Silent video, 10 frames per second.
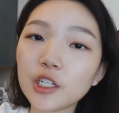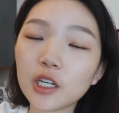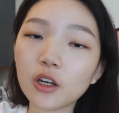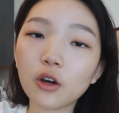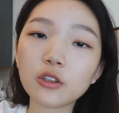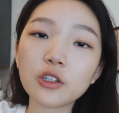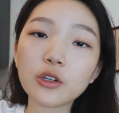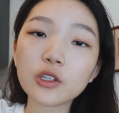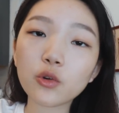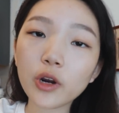You can go to
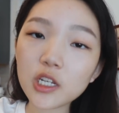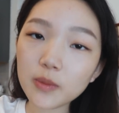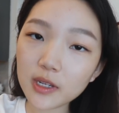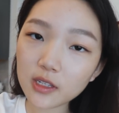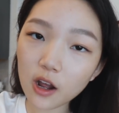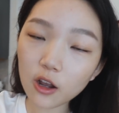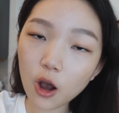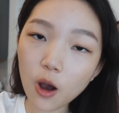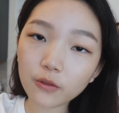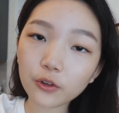
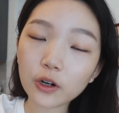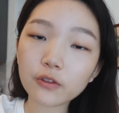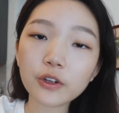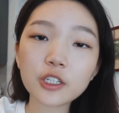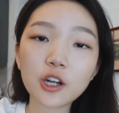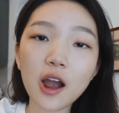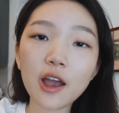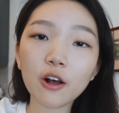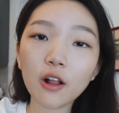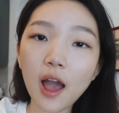squarespace.com for a free
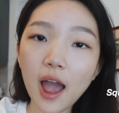trial